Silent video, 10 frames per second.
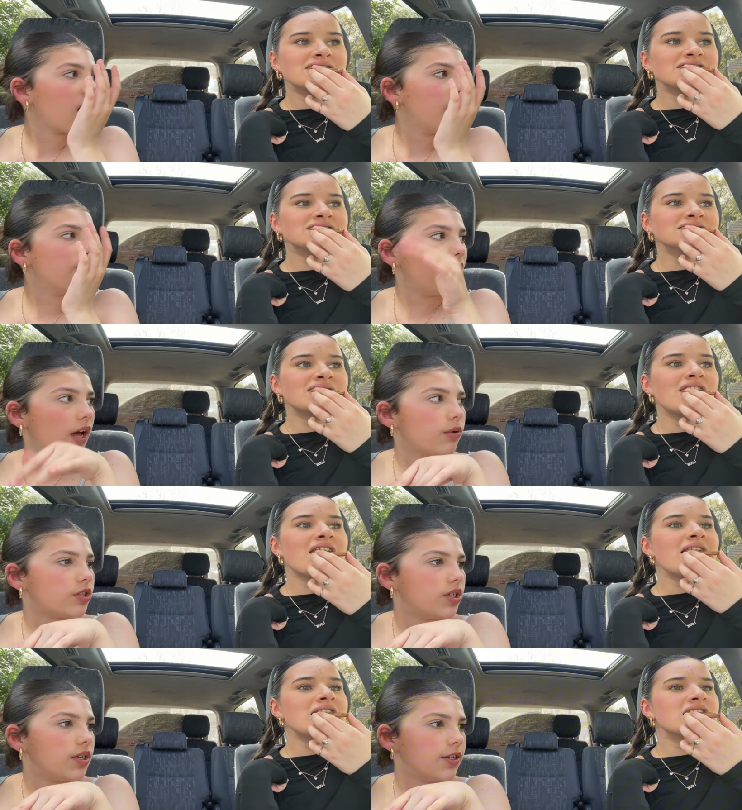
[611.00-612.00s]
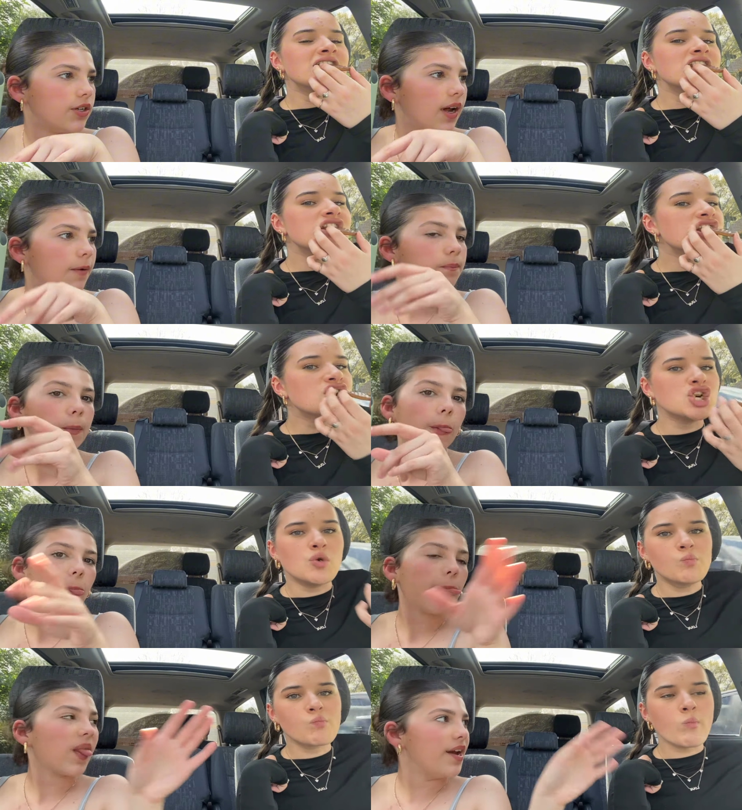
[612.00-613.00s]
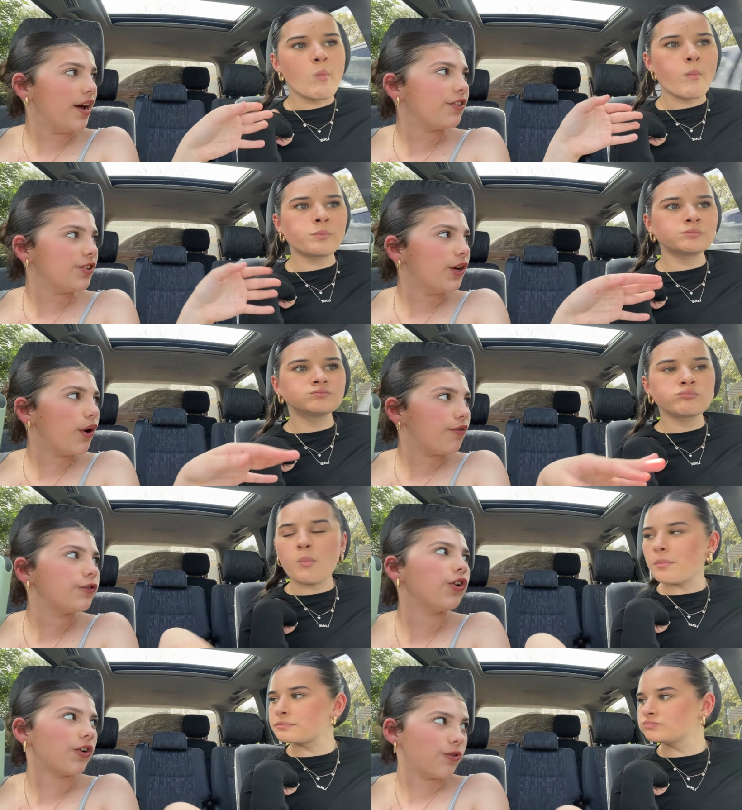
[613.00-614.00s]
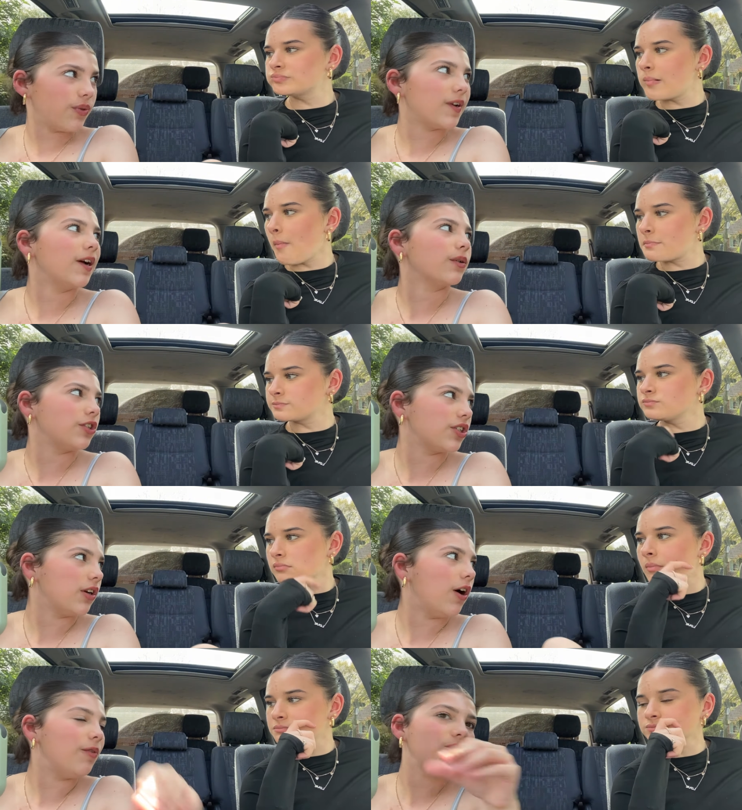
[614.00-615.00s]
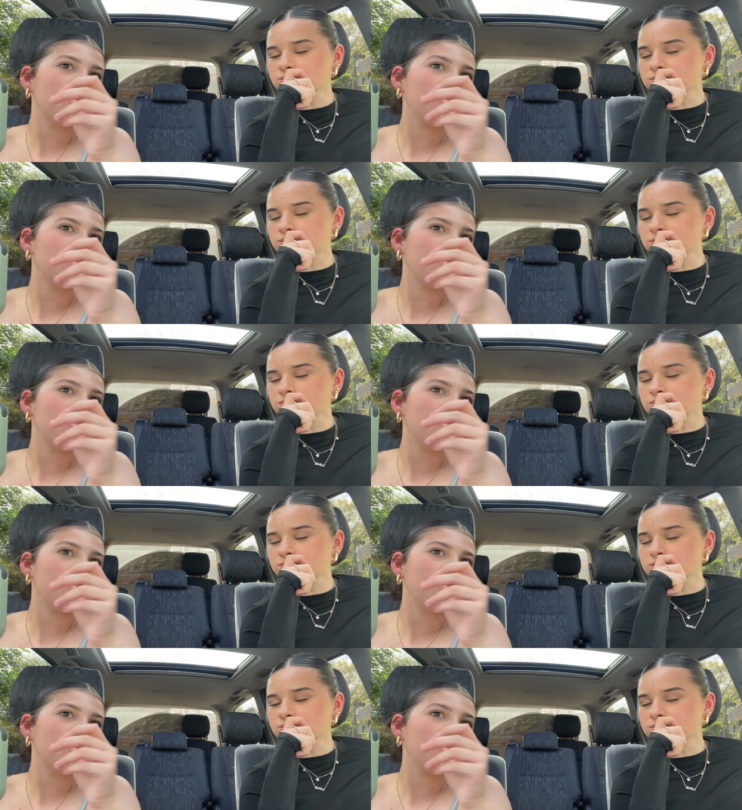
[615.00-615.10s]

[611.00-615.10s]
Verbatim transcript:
Speaker 1: he's my languages teacher now. Mm-hmm. And as you know, I've struggled with languages a lot.